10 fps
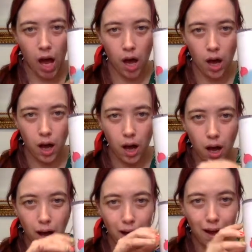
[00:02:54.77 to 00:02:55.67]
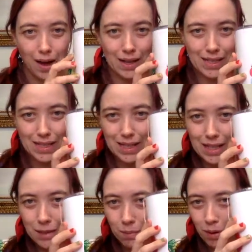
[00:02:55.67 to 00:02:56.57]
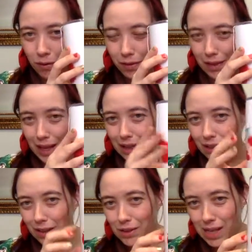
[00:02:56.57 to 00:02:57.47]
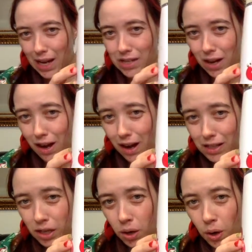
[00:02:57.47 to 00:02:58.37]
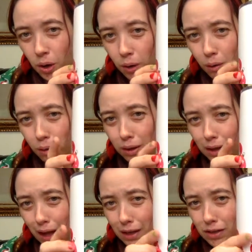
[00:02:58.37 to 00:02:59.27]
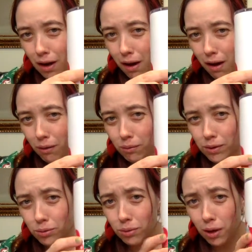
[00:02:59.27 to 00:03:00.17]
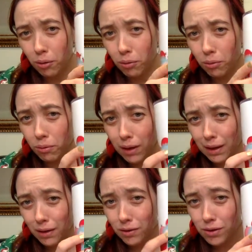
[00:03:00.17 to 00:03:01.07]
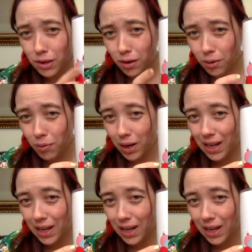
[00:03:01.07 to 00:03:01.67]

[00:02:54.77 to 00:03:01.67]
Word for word: Oh, see this beautiful thing? Look at those hedgehogs. Look at the hedgehog. He's so cute. And then there's another one.